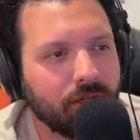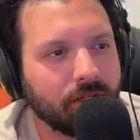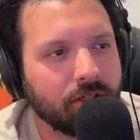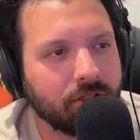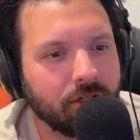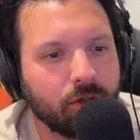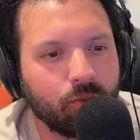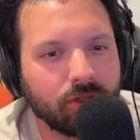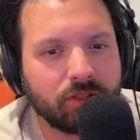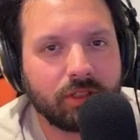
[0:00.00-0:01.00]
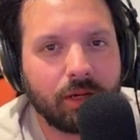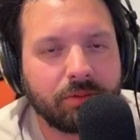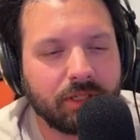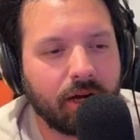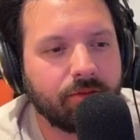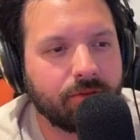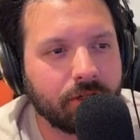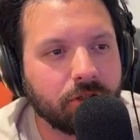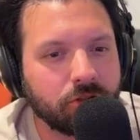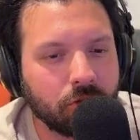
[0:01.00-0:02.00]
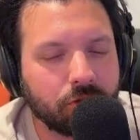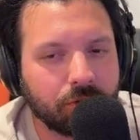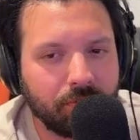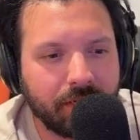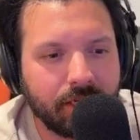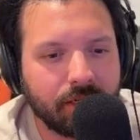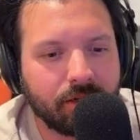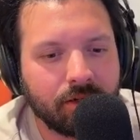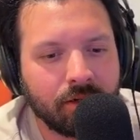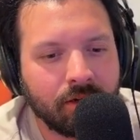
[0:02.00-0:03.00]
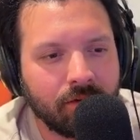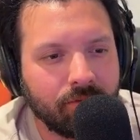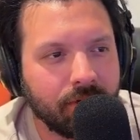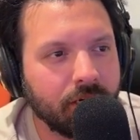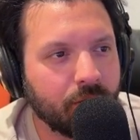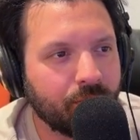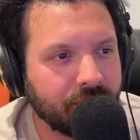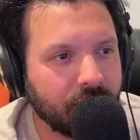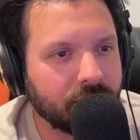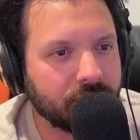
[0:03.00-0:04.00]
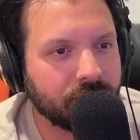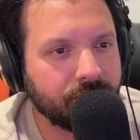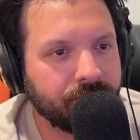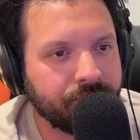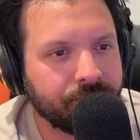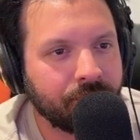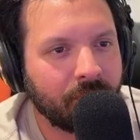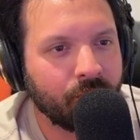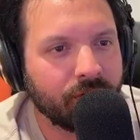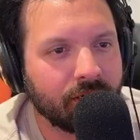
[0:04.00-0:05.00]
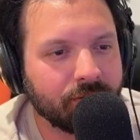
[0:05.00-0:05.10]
good one-stop shop for your social media video production. When it comes to